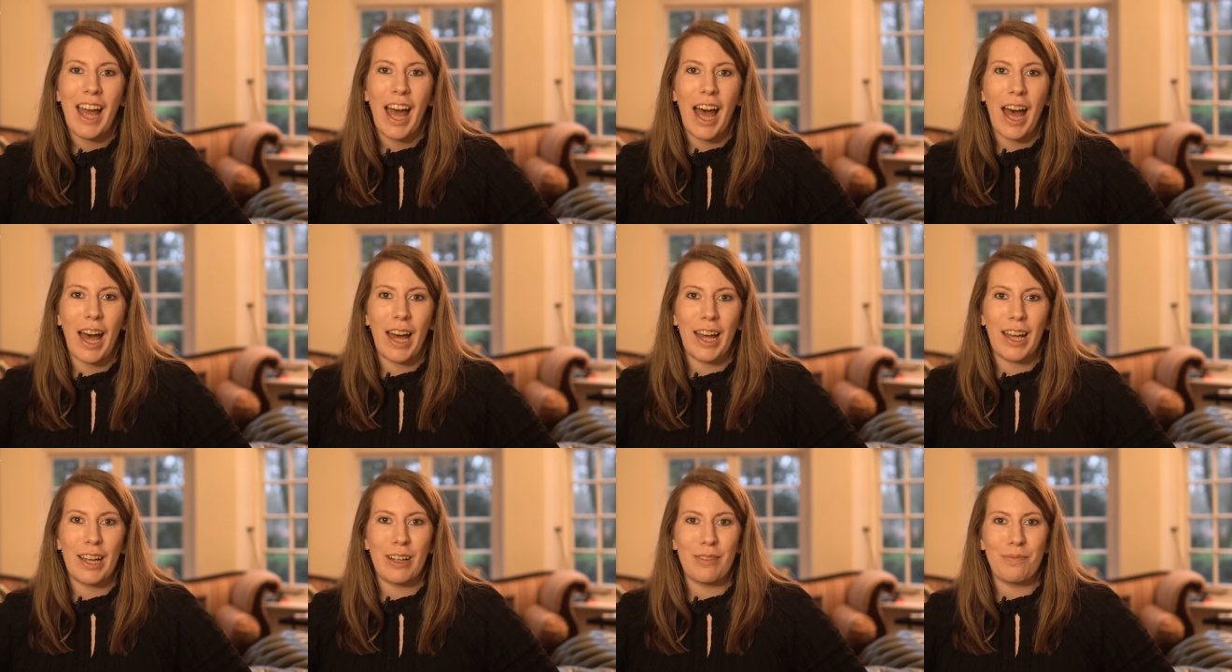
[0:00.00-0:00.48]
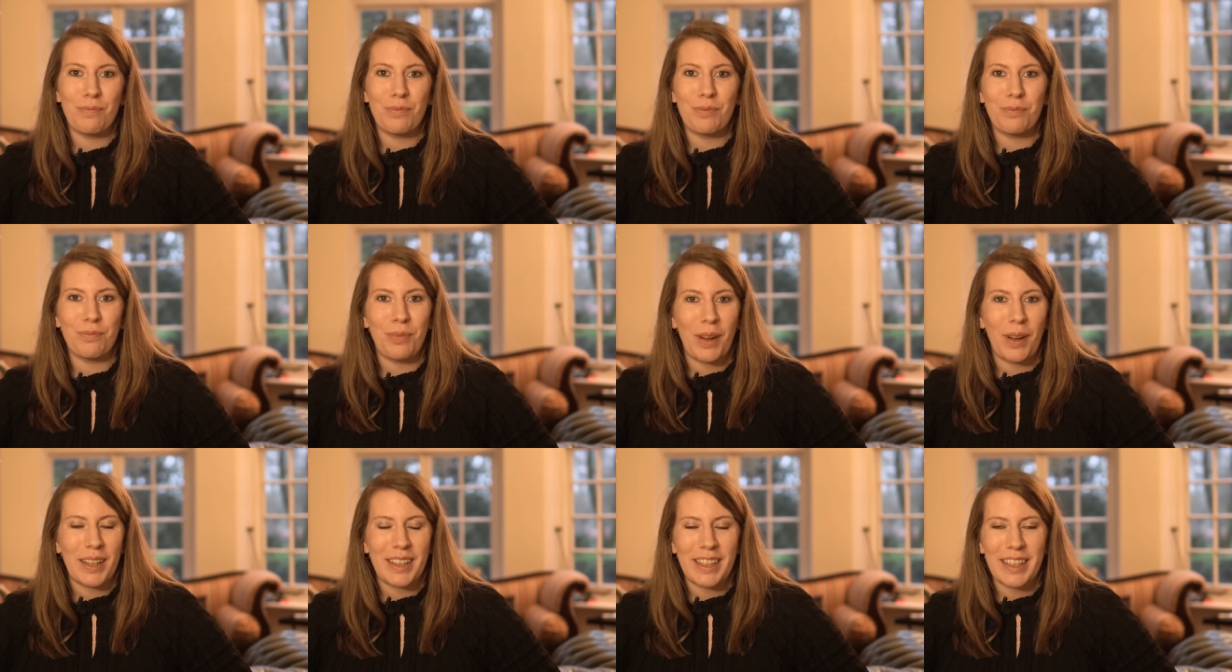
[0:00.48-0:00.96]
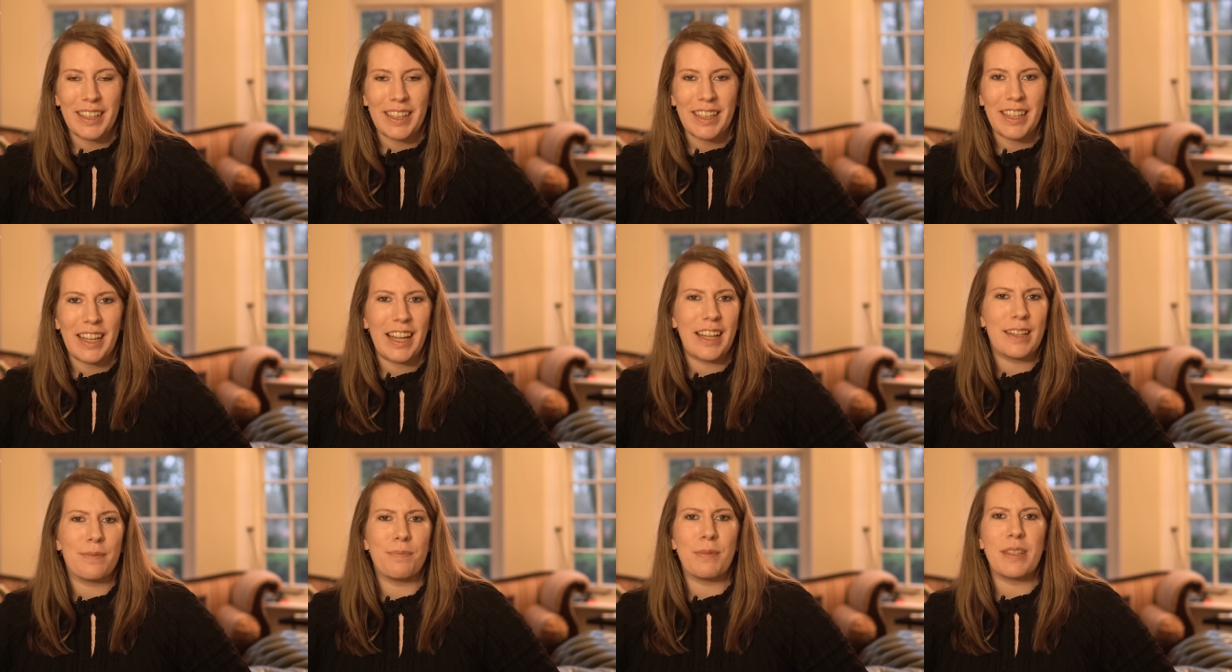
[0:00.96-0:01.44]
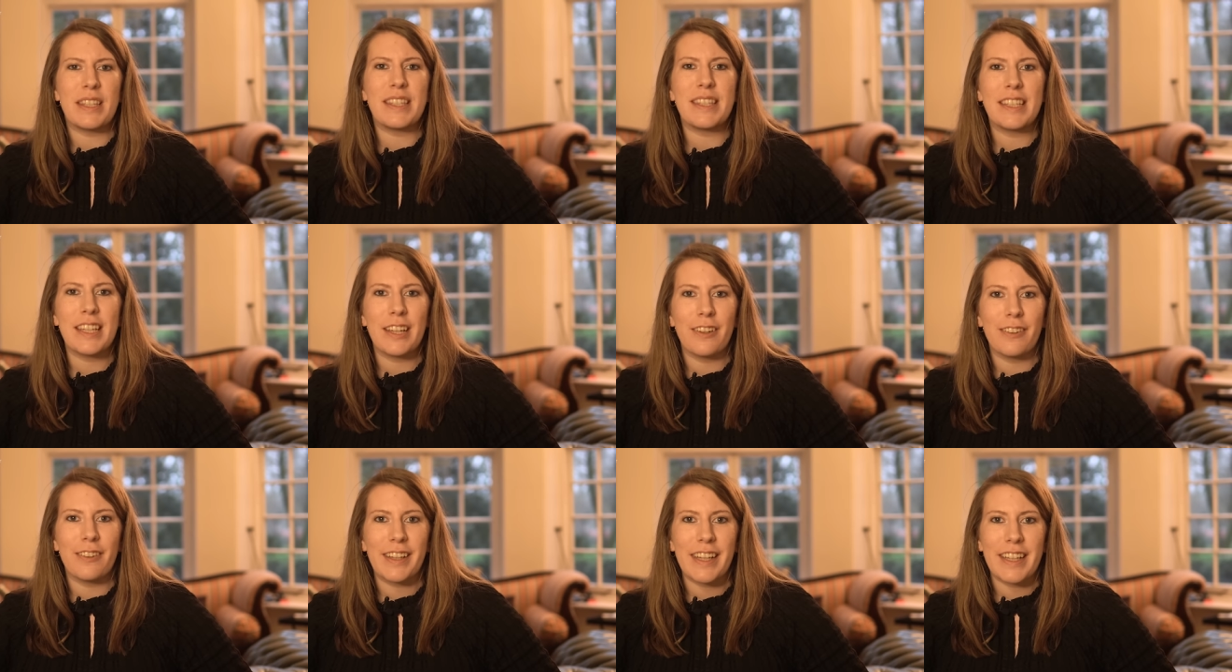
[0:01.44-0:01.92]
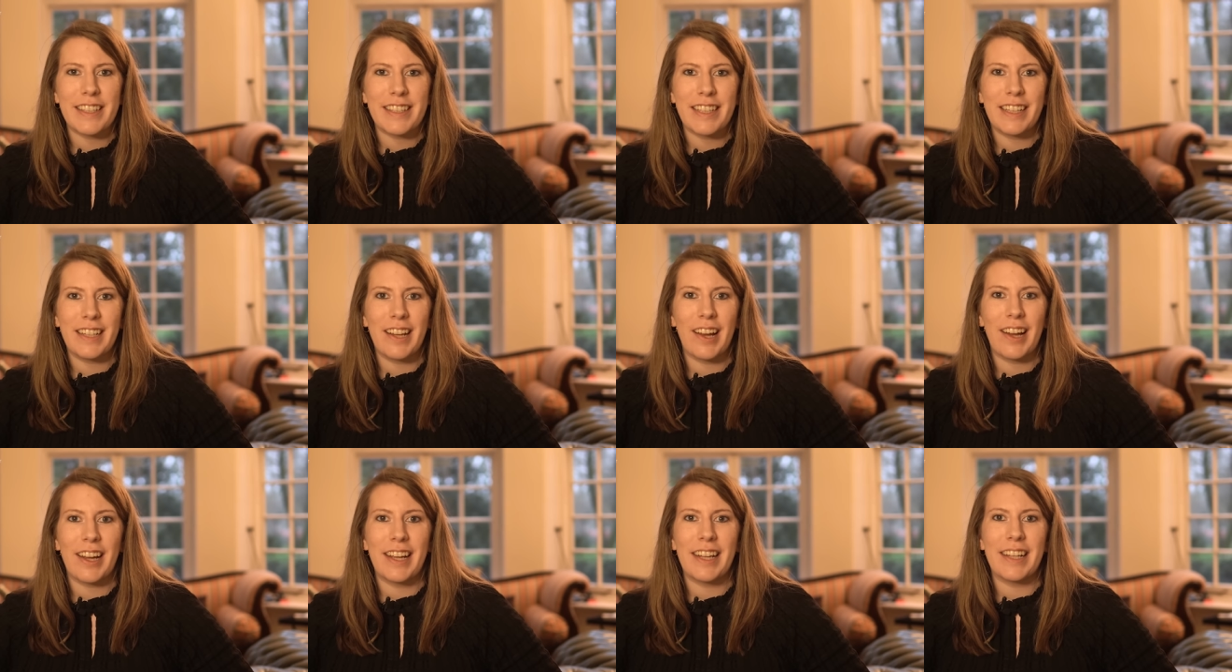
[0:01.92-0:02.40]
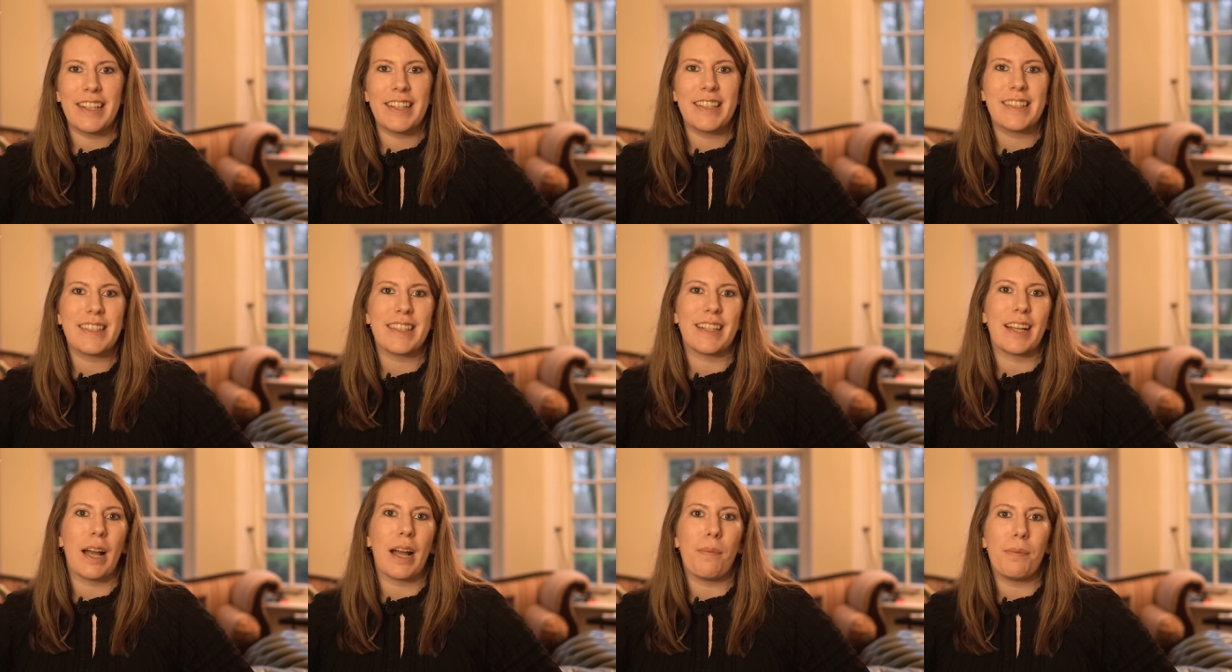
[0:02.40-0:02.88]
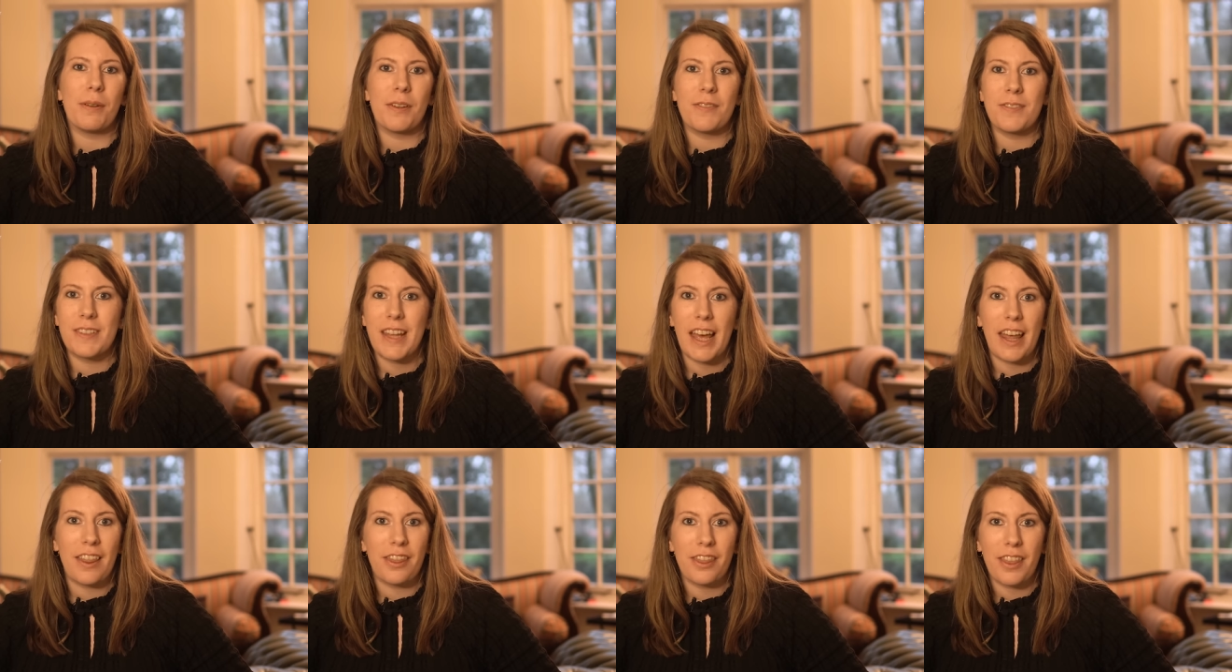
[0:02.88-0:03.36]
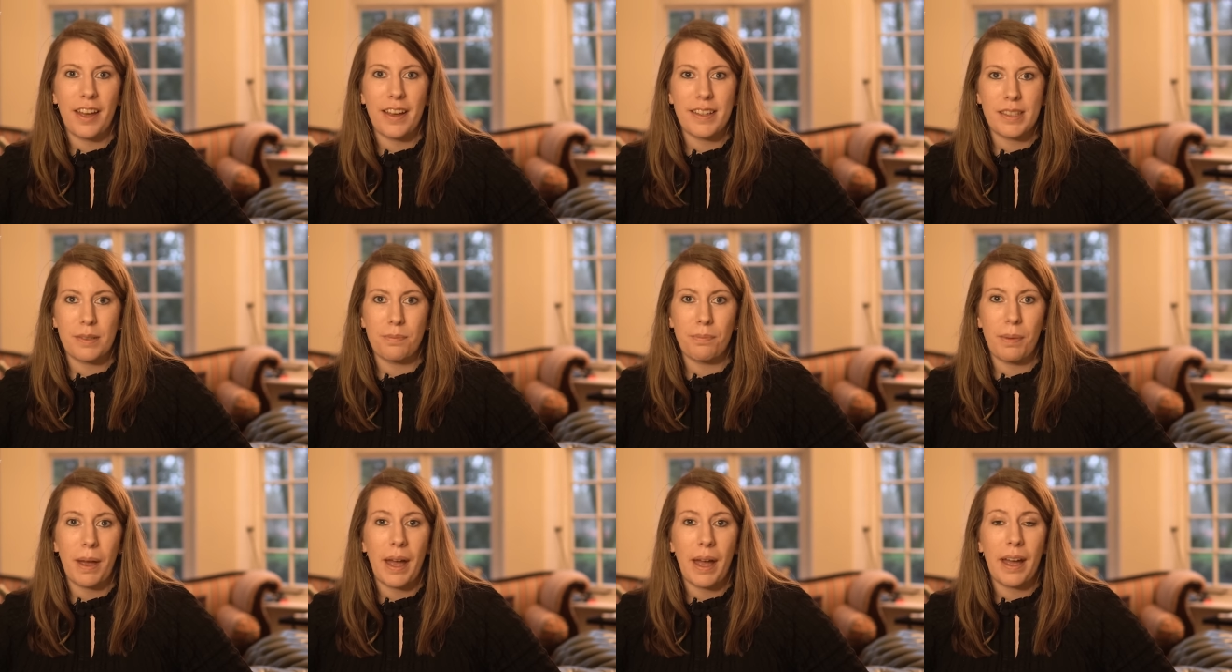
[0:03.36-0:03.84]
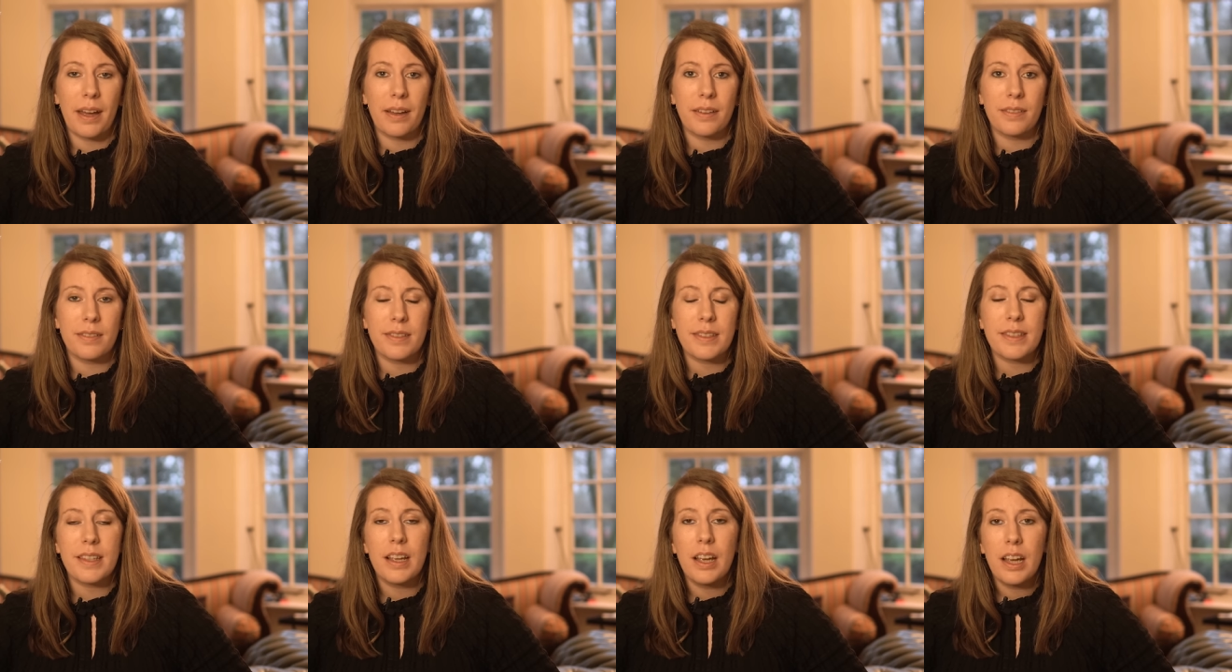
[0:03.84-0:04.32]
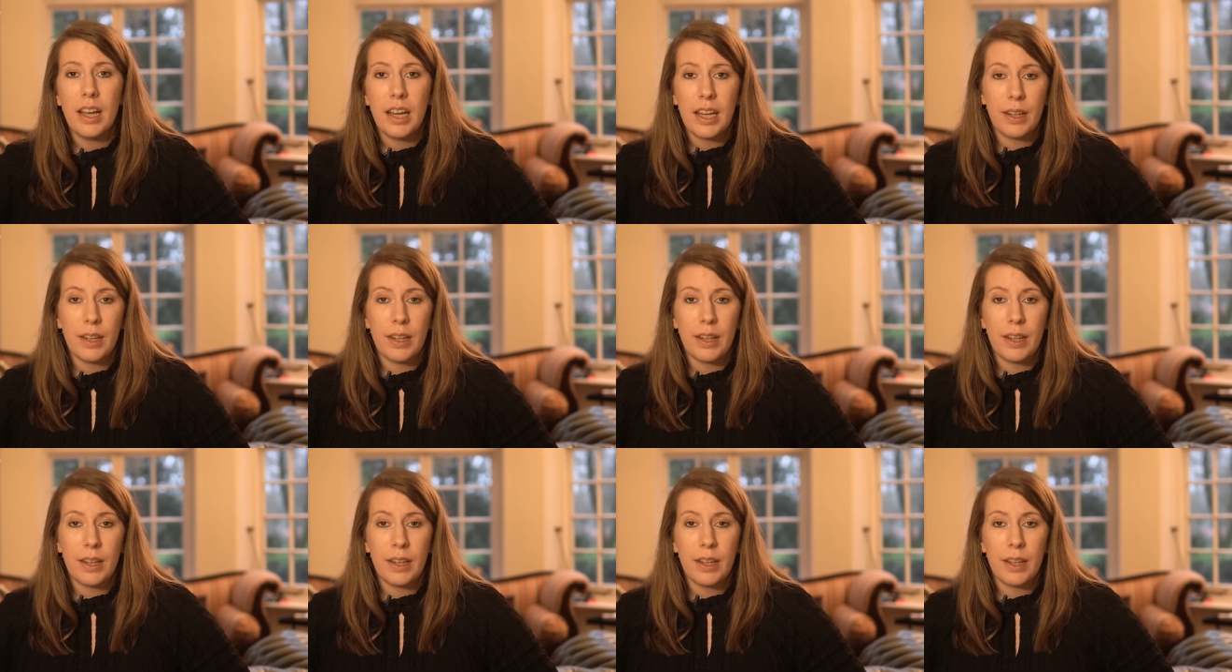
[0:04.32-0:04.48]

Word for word: um, by the mysterious alliance, a couple of £10,000,